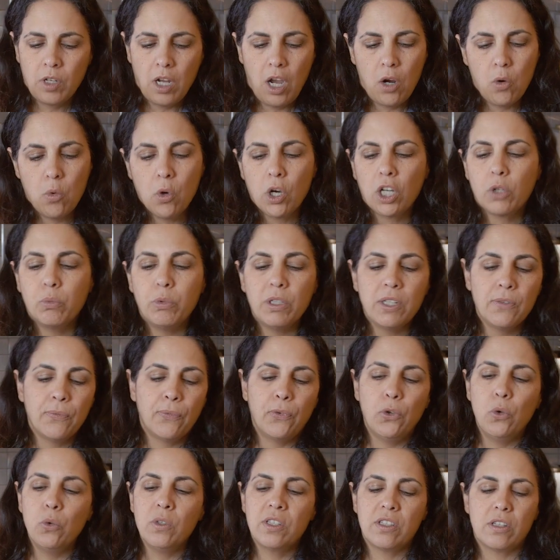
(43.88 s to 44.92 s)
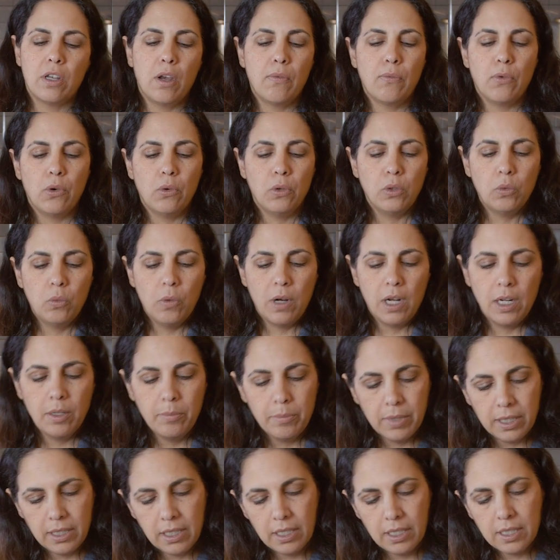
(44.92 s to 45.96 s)
I work with several
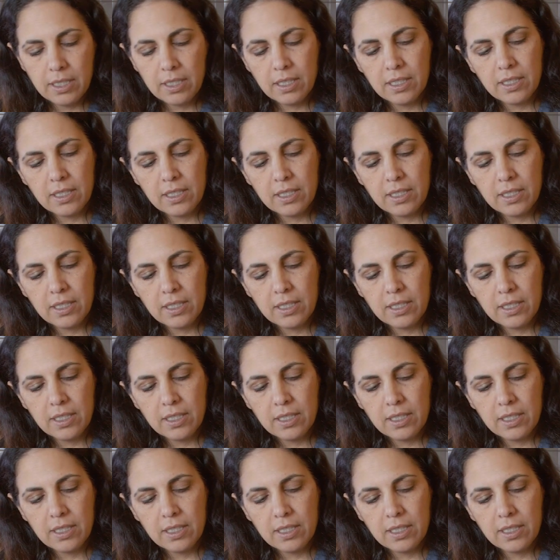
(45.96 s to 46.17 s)
ones, but this